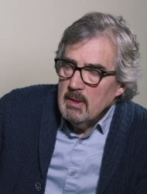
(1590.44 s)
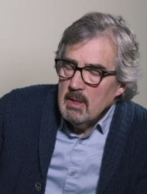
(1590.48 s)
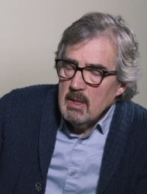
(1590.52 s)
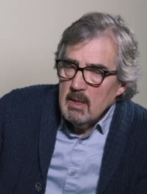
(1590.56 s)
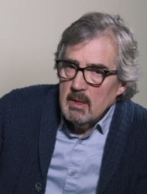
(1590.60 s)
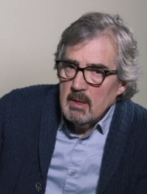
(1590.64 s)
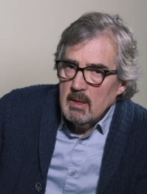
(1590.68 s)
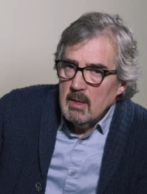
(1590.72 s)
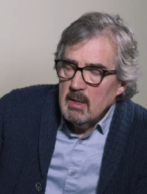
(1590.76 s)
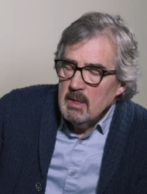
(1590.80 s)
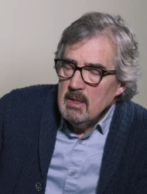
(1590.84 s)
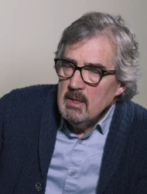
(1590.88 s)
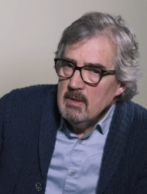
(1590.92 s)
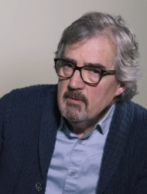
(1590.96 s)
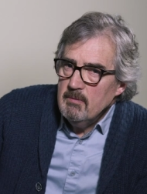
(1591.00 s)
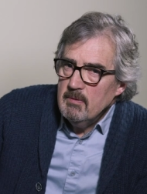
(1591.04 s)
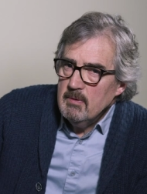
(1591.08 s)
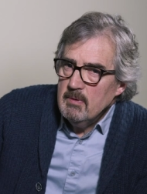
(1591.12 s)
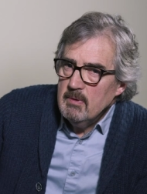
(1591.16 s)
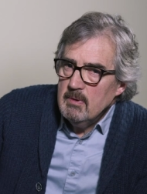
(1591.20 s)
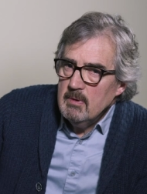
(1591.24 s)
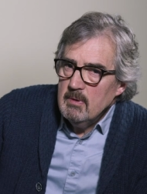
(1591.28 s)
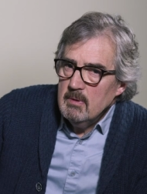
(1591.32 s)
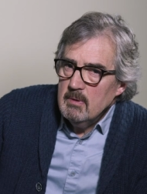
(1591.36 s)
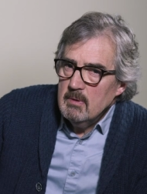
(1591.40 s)
yeah,
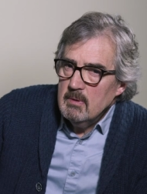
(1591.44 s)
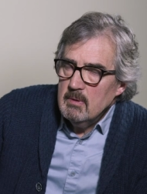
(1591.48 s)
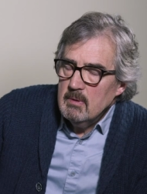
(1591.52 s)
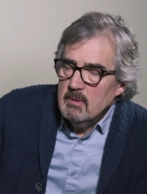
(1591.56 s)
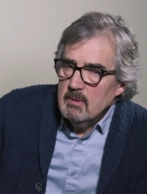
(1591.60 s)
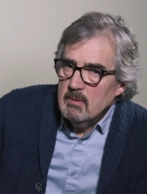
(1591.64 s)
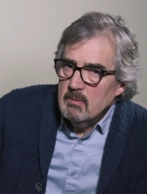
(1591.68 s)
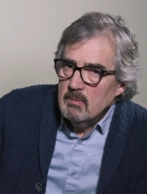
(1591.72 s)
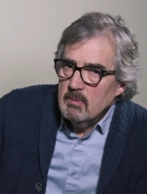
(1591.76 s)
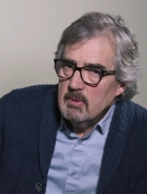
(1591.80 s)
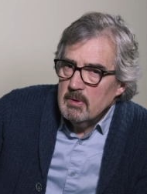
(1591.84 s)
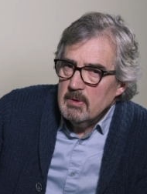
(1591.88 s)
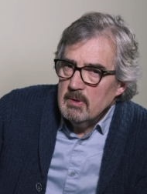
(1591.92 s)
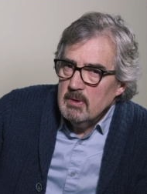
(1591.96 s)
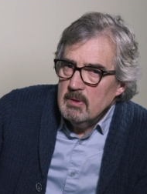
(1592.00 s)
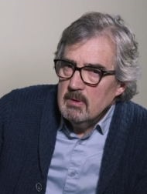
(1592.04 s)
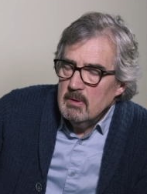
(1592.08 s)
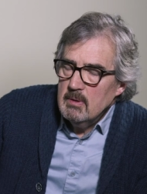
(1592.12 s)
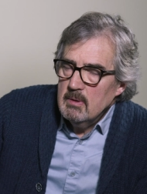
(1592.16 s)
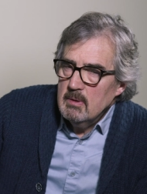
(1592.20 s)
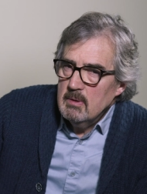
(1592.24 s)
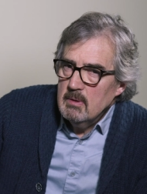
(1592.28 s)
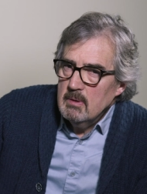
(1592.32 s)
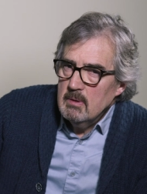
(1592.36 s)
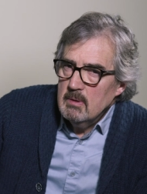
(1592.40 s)
even what
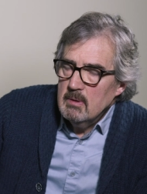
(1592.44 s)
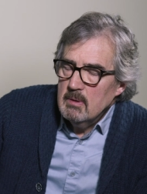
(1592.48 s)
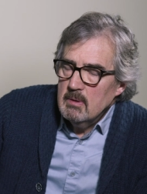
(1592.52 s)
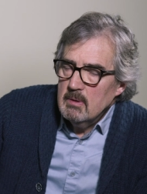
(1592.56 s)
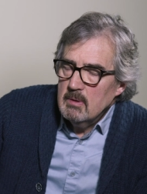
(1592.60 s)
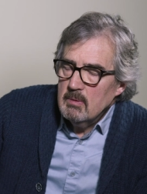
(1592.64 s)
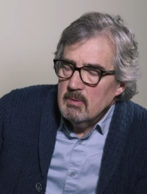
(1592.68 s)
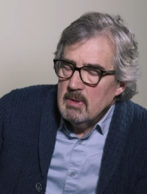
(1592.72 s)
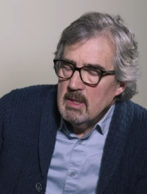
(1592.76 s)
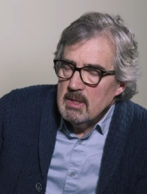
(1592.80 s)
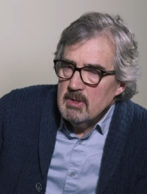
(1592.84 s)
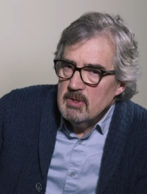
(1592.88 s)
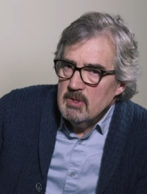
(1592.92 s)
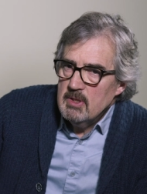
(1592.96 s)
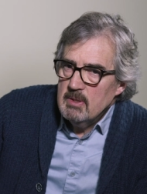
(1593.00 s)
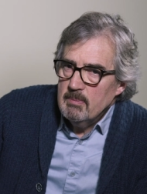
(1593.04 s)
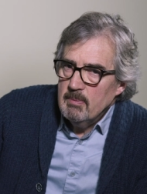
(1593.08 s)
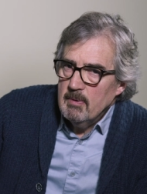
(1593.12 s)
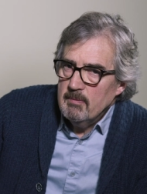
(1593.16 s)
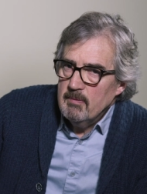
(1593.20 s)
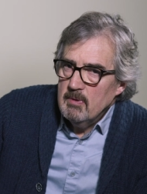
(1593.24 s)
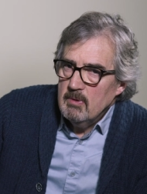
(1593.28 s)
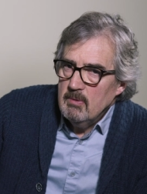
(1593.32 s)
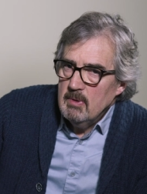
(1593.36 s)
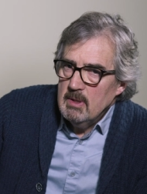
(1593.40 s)
the relationship
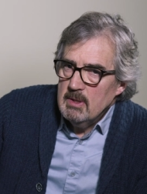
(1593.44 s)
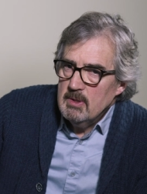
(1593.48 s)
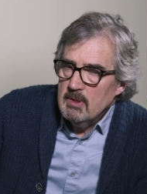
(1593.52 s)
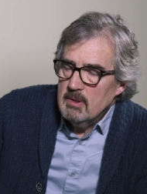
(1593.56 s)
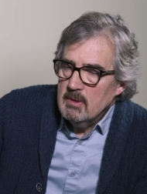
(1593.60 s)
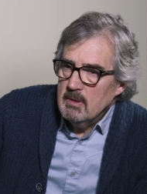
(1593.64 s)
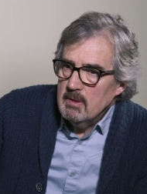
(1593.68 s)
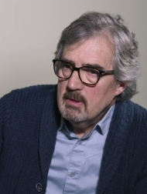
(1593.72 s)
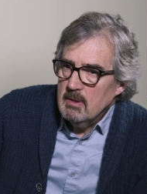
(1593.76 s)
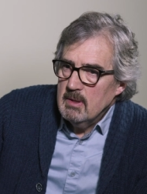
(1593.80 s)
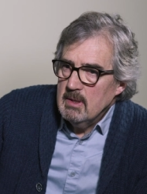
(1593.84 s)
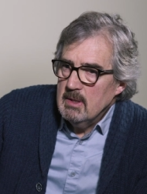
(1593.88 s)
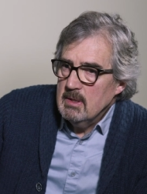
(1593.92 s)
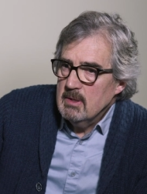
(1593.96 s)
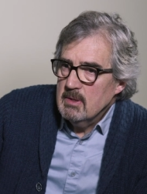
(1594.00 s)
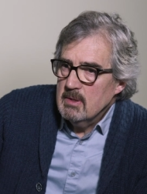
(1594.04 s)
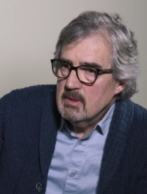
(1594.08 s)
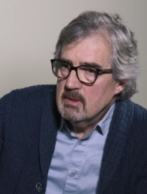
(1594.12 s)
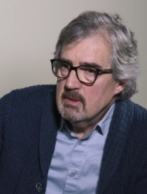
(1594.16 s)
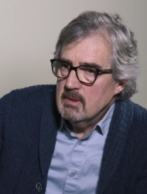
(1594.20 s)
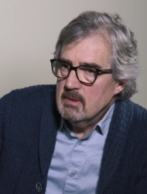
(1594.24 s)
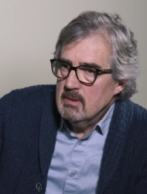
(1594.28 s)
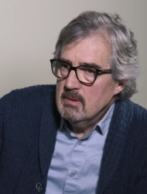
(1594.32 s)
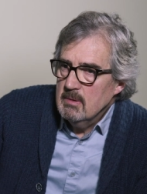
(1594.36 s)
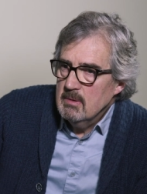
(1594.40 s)
of the original
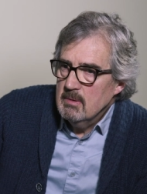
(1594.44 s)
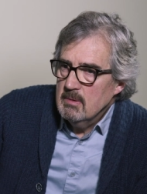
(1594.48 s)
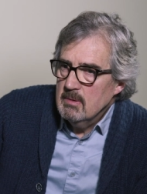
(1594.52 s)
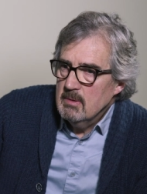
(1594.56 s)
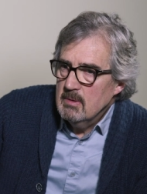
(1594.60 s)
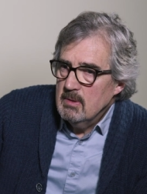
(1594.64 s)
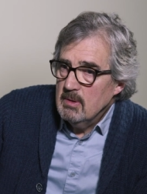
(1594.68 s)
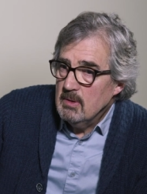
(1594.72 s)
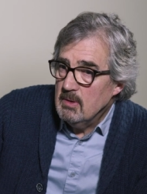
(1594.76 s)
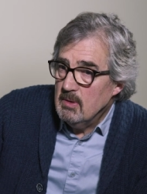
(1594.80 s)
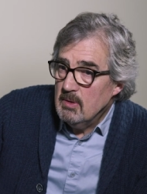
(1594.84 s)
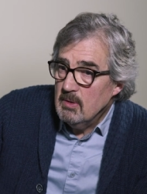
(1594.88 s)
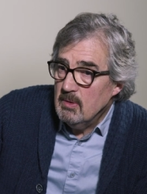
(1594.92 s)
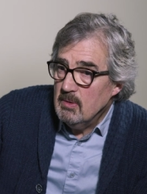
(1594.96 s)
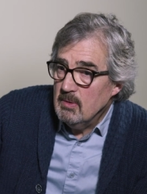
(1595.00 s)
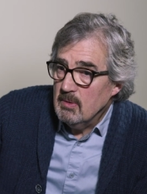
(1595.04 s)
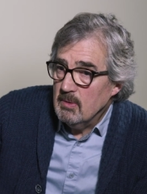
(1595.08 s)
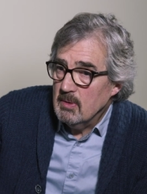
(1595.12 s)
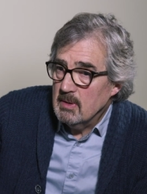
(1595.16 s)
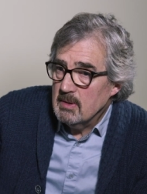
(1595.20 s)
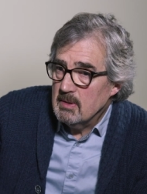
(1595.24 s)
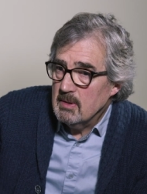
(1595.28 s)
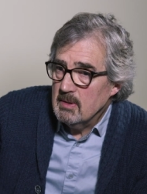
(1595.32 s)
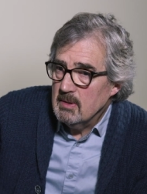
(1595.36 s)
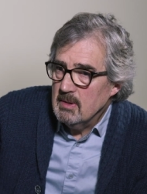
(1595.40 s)
is to
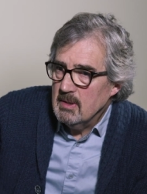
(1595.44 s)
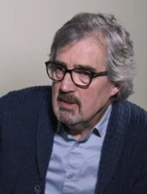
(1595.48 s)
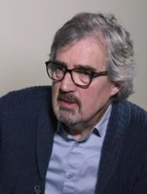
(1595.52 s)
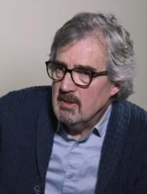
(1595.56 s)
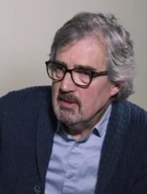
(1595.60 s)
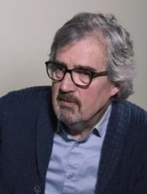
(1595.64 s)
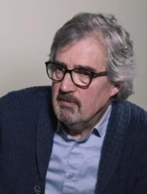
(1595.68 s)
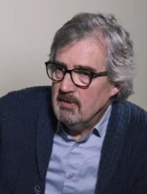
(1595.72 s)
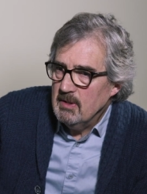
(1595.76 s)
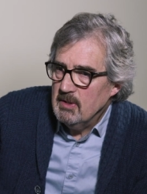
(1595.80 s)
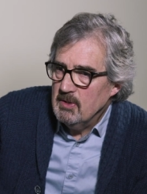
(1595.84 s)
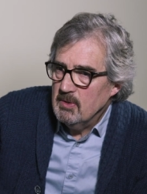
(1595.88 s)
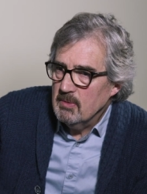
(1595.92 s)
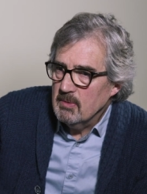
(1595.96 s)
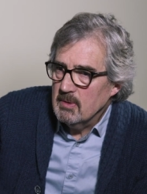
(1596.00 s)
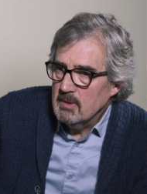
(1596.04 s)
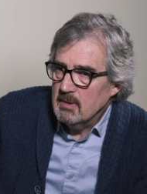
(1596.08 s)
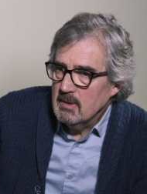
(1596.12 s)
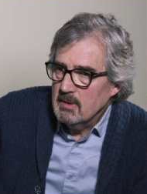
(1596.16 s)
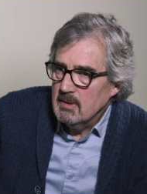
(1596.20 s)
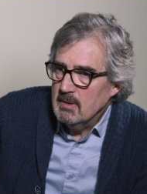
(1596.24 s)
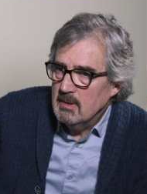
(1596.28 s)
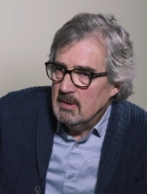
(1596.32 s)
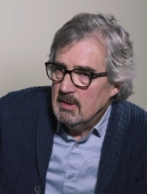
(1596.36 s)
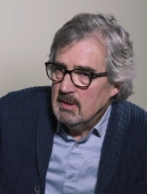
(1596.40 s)
you as an individual.
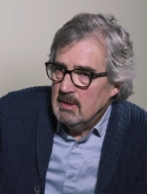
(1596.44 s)
Yeah.